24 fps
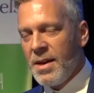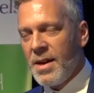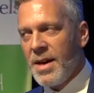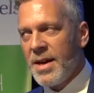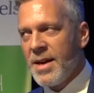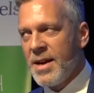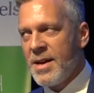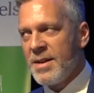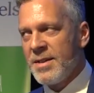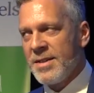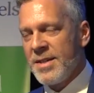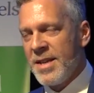I
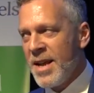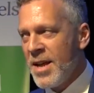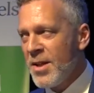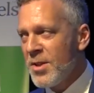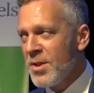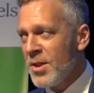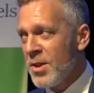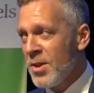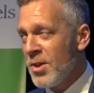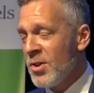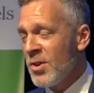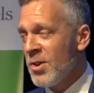can't
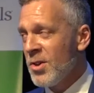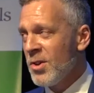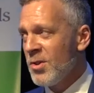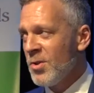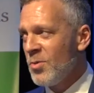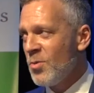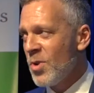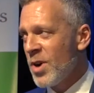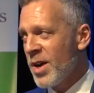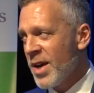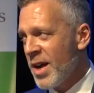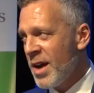tell you
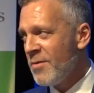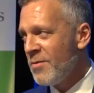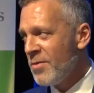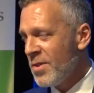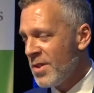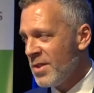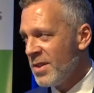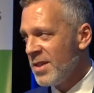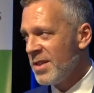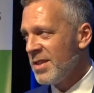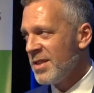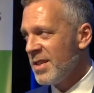what a
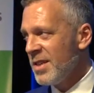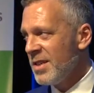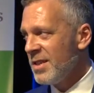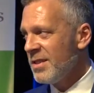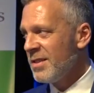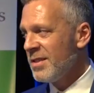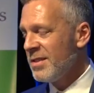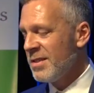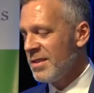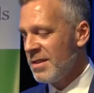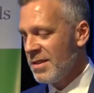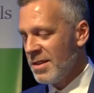comfort this
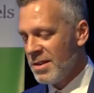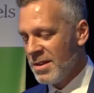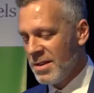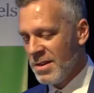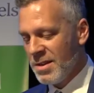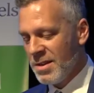is.